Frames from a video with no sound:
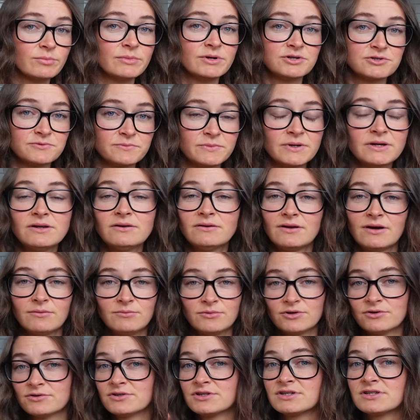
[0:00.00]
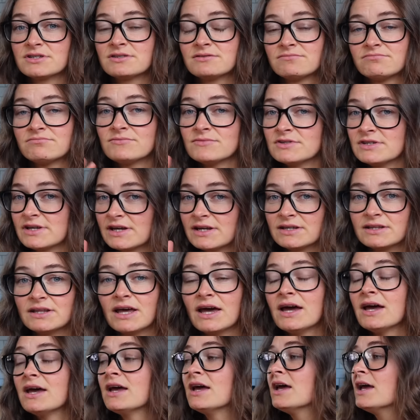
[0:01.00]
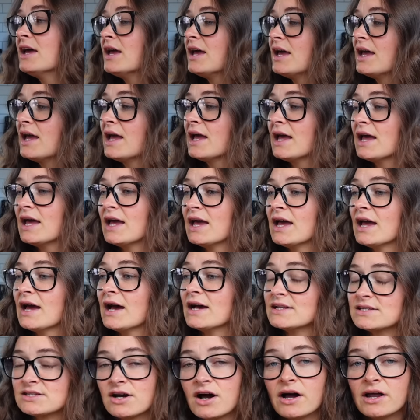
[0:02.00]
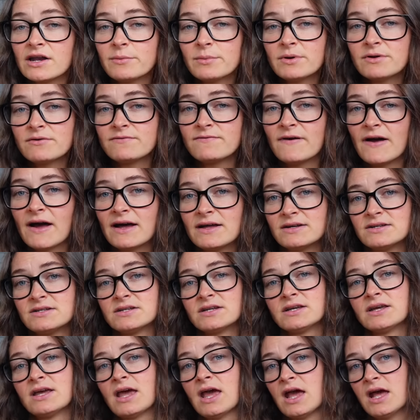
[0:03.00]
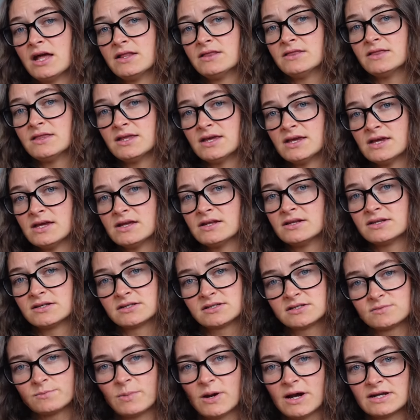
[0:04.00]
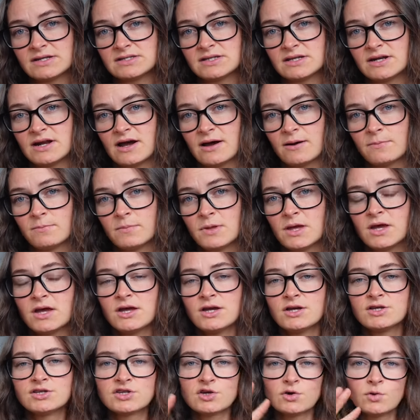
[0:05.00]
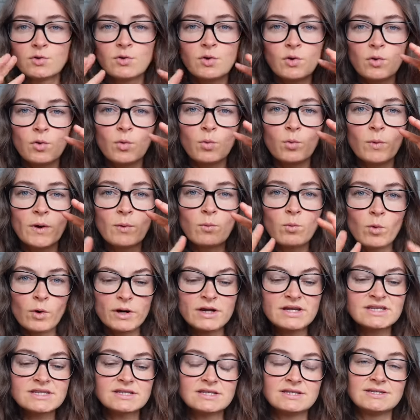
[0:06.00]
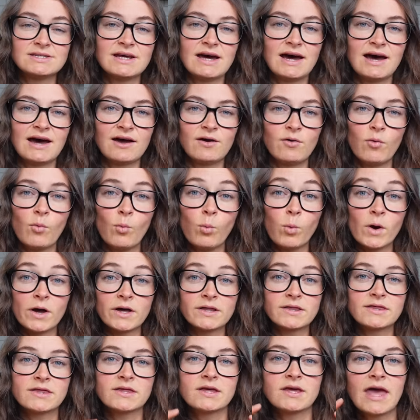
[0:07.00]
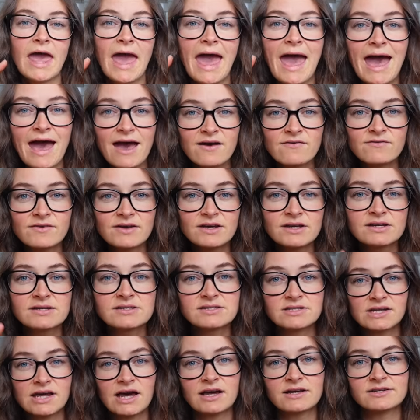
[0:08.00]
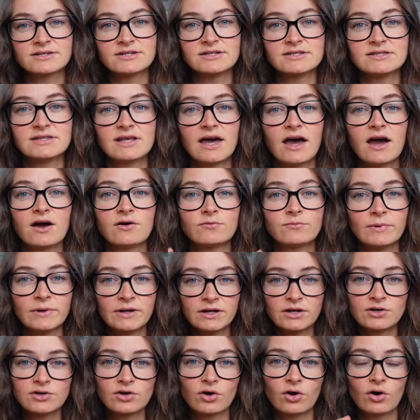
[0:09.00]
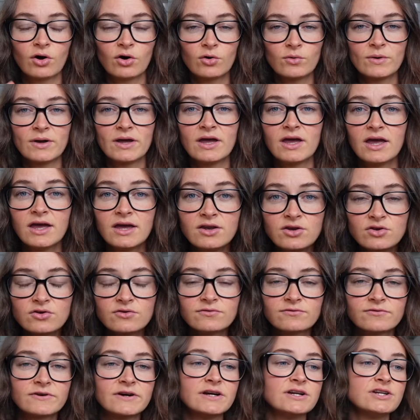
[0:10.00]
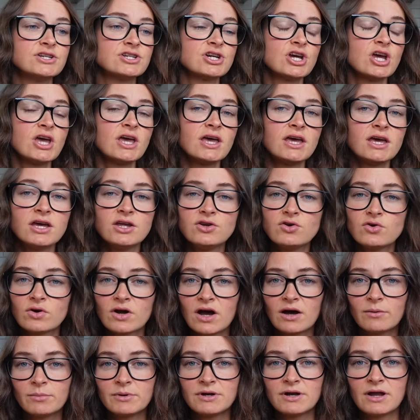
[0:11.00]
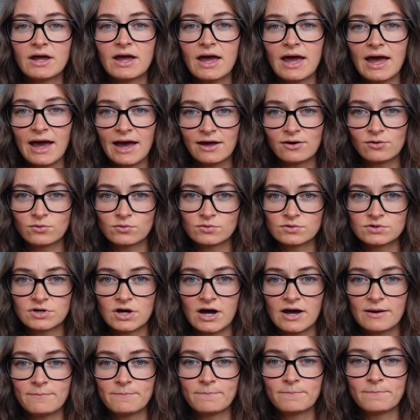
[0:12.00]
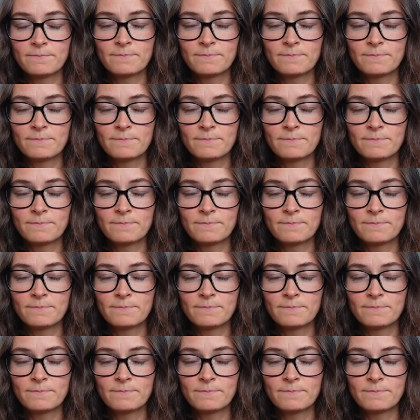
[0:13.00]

measurement. I'm not just saying that. A tiny bit of fat, and then spice it up. So we want to start with having starches that are ready to go in your fridge, in your cupboard at all time.